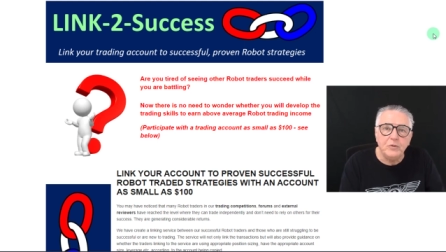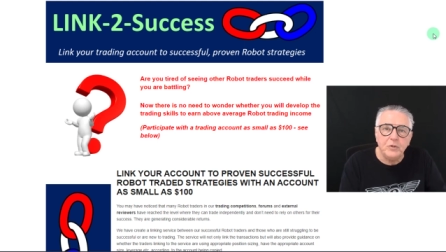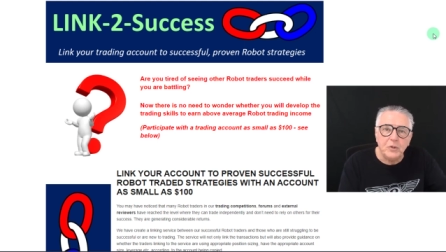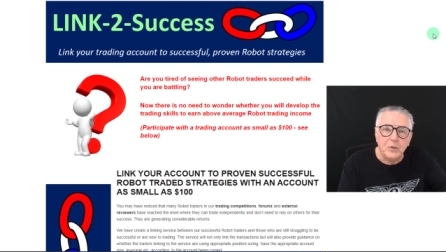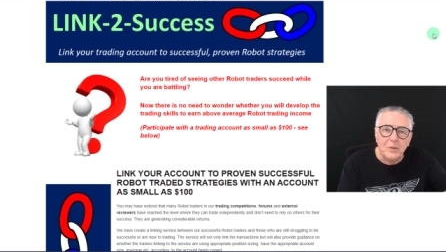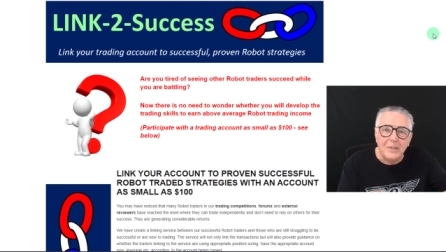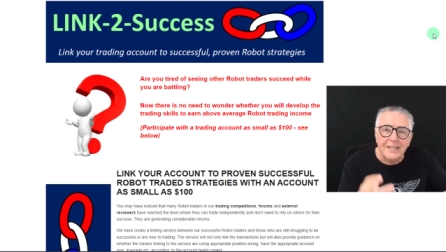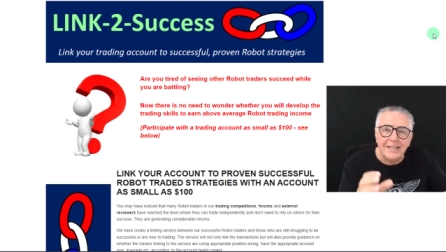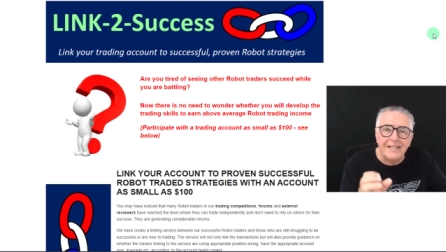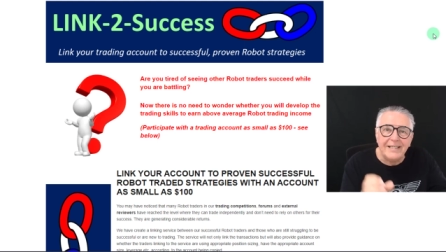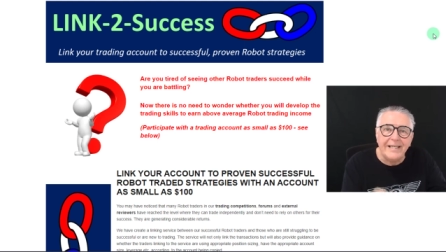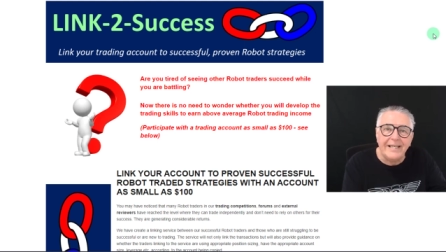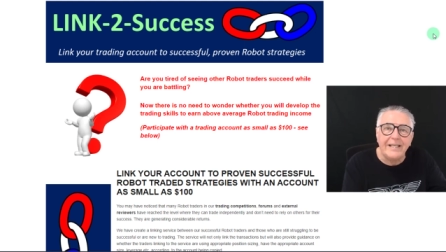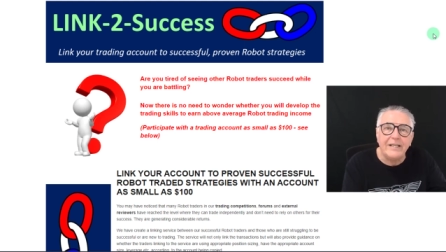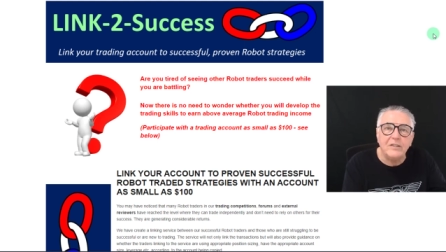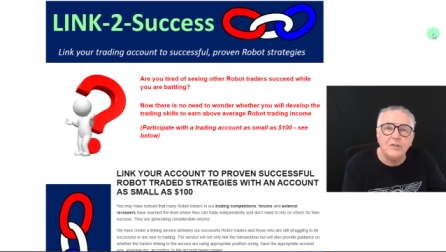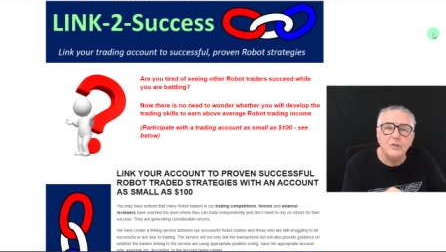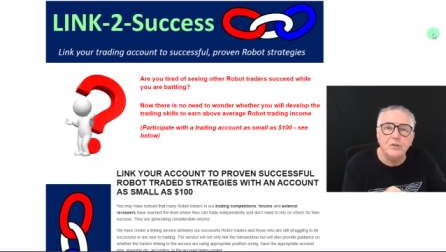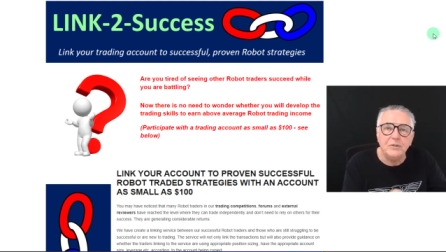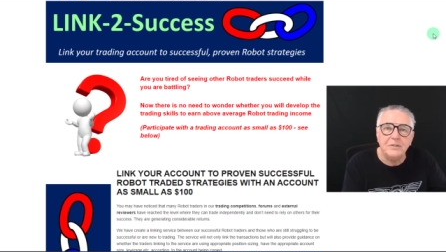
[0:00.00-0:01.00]
to
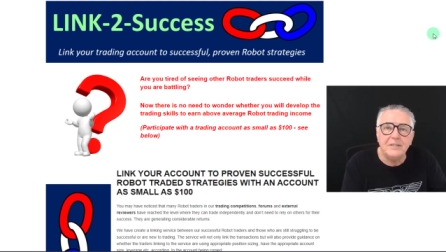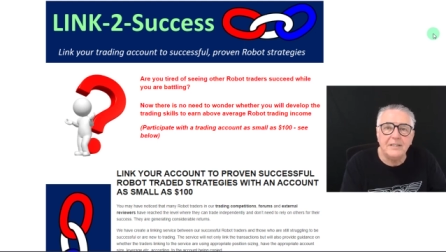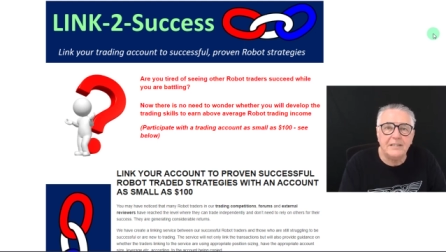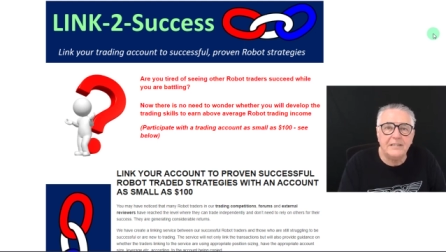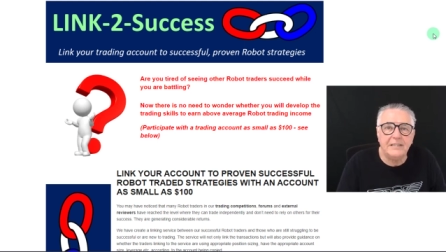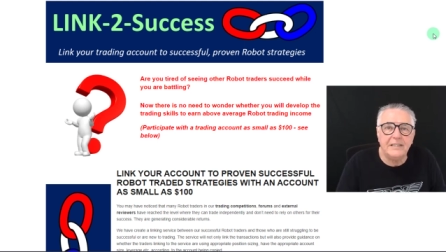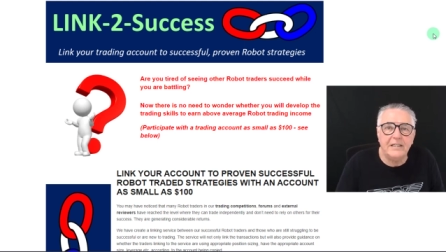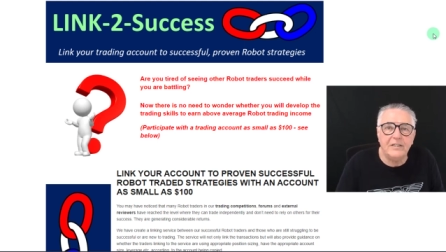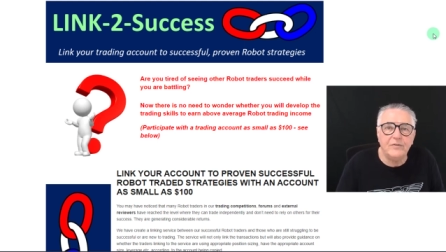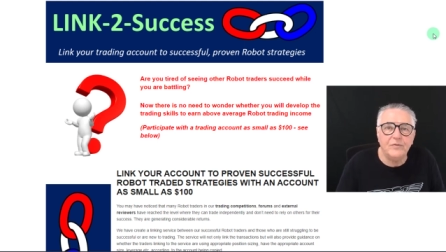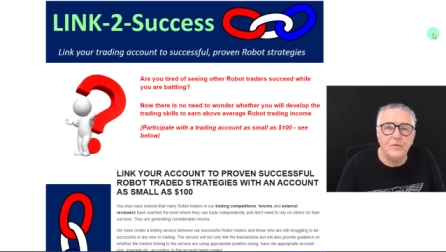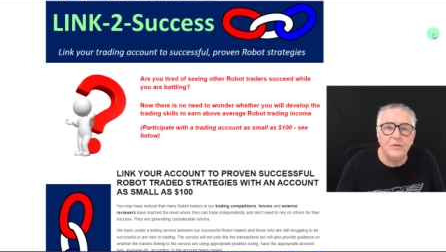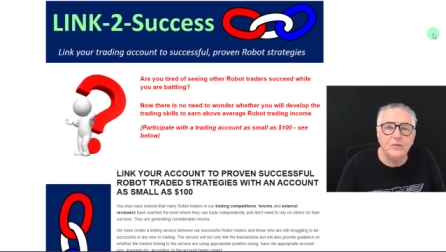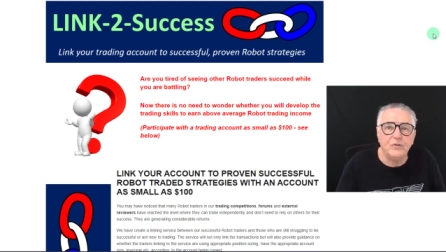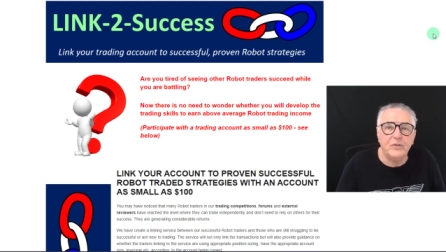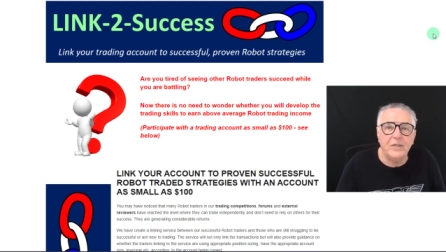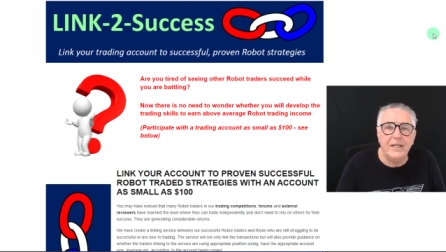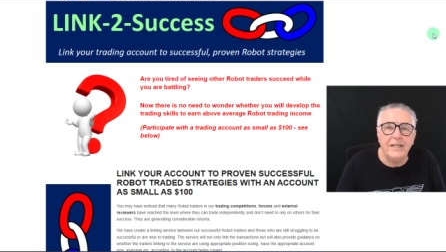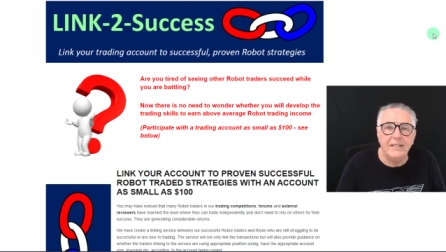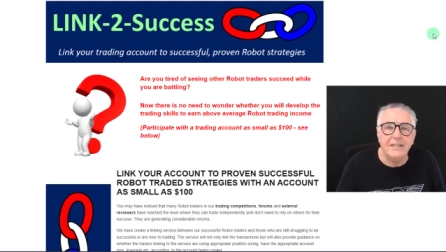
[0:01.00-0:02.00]
link to successful
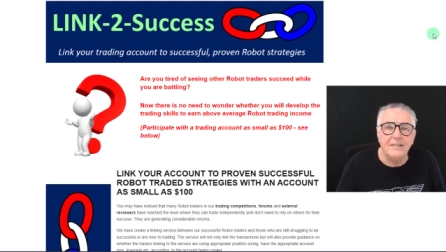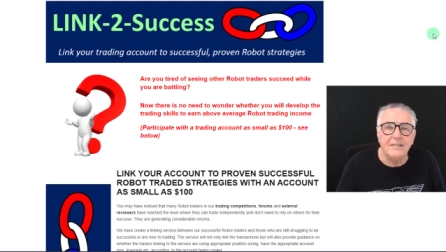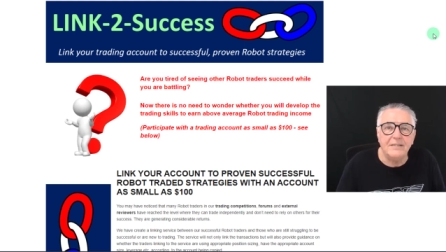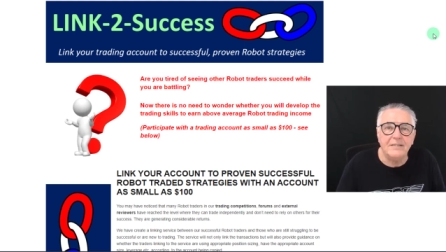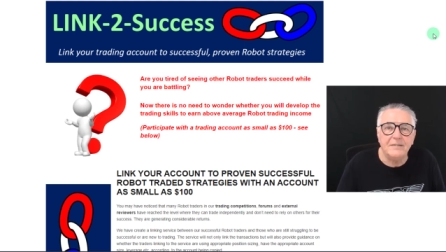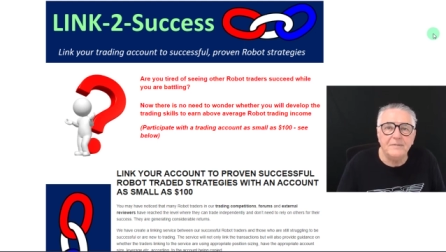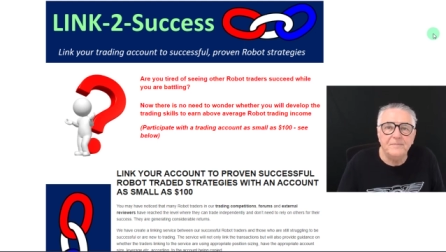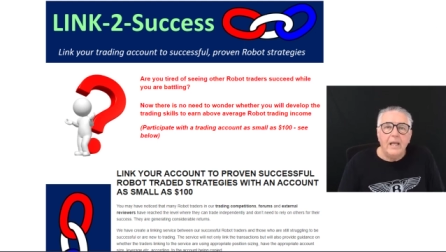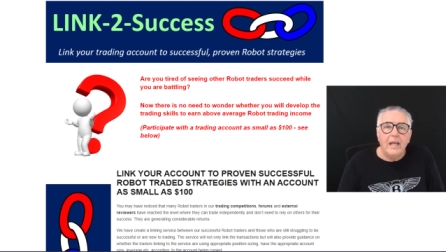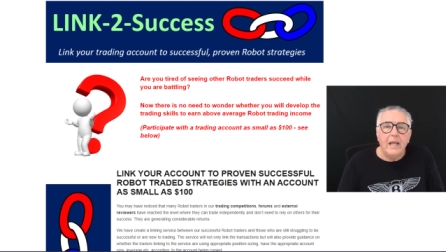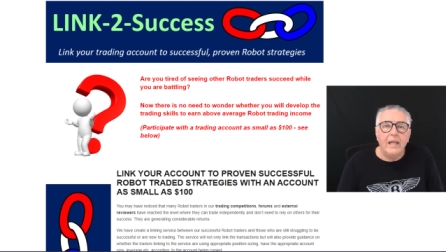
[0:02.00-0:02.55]
traders.